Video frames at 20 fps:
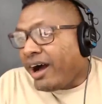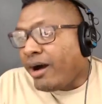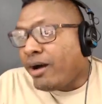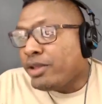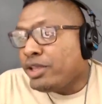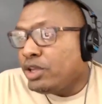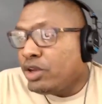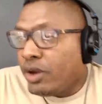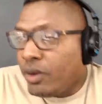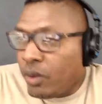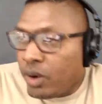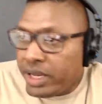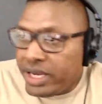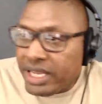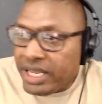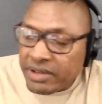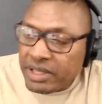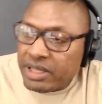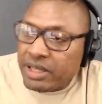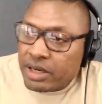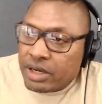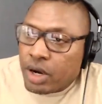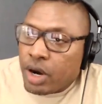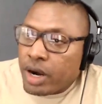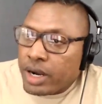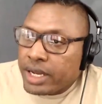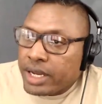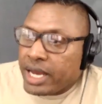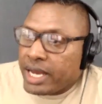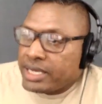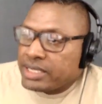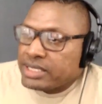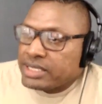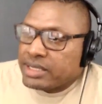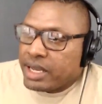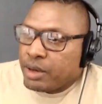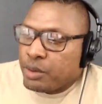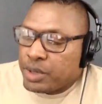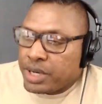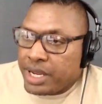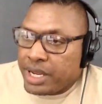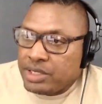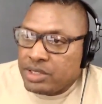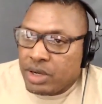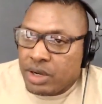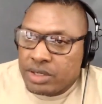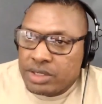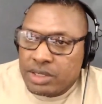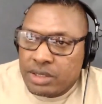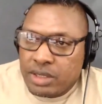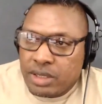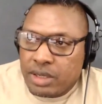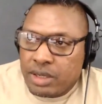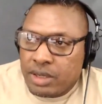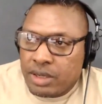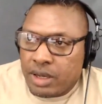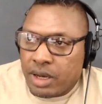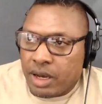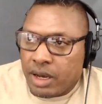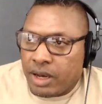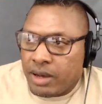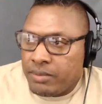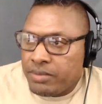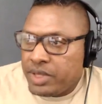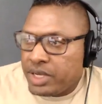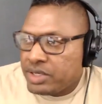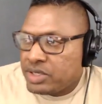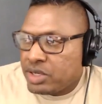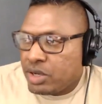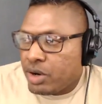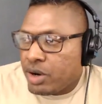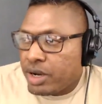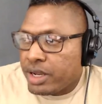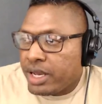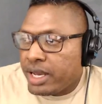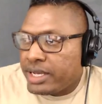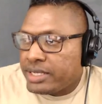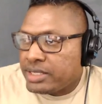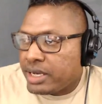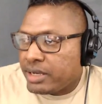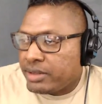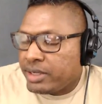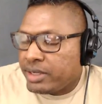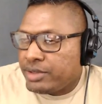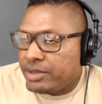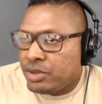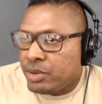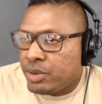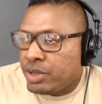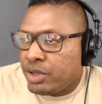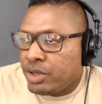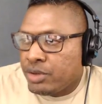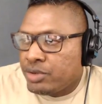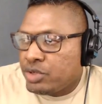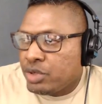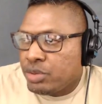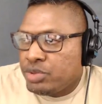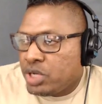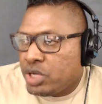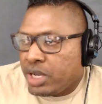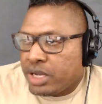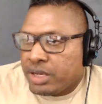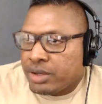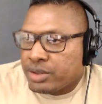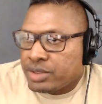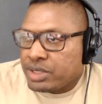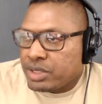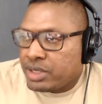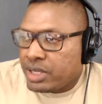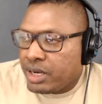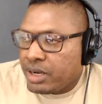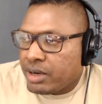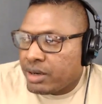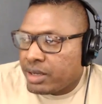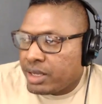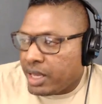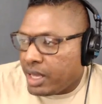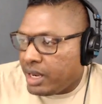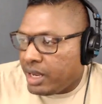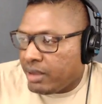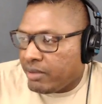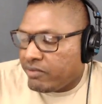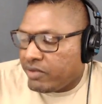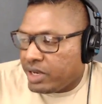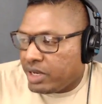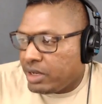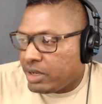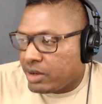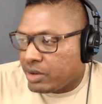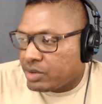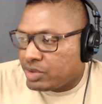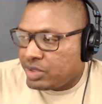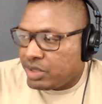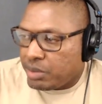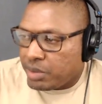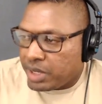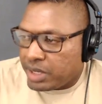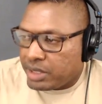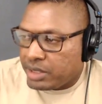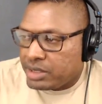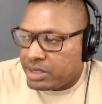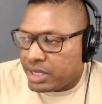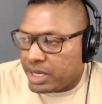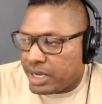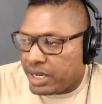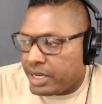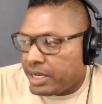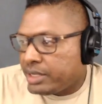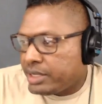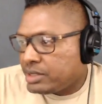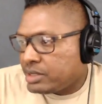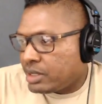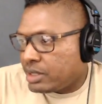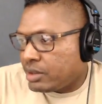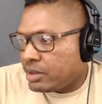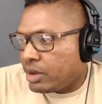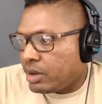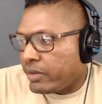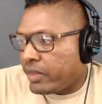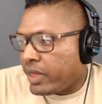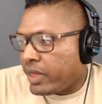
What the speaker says: you know what? Even the car guys, like when I talk to the there's car guys out there doing YouTube channels, and they're getting videos demonetized and all